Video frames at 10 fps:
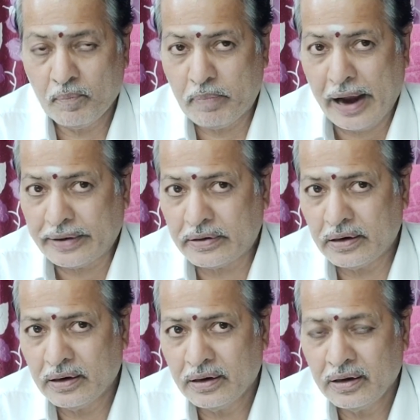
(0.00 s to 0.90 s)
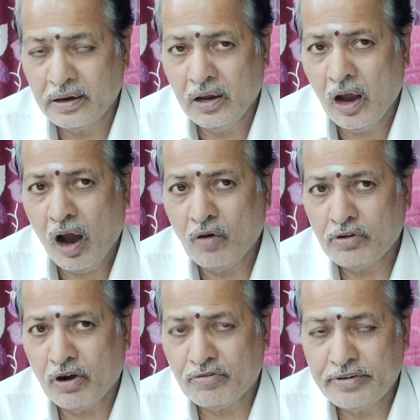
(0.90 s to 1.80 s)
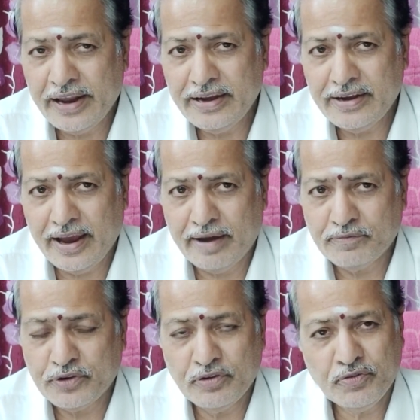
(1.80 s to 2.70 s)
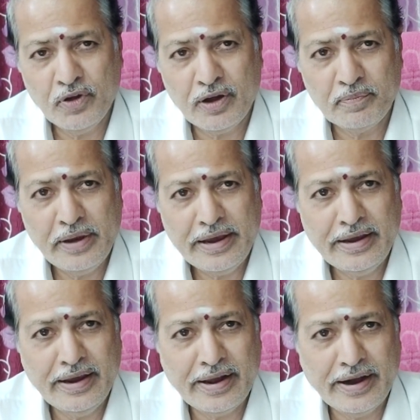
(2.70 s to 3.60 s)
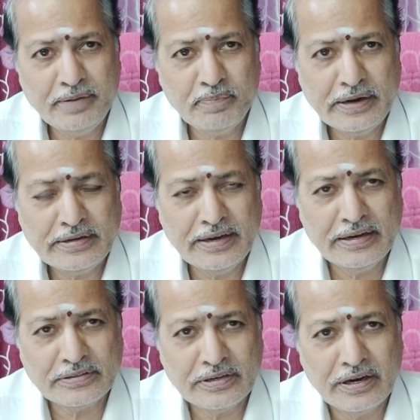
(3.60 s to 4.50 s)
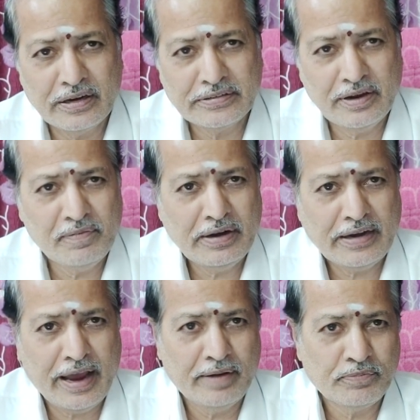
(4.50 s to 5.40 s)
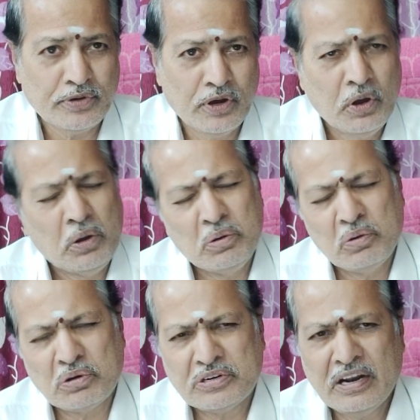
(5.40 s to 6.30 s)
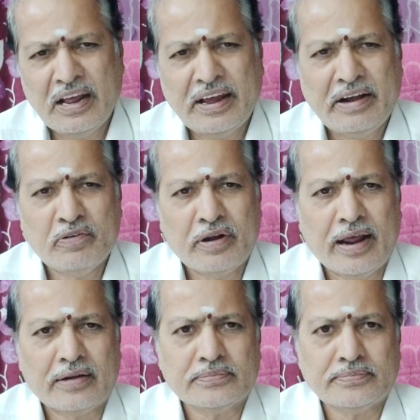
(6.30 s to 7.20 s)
But out of 10 times, if you are making a right purchase 7 times, you are still a great winner.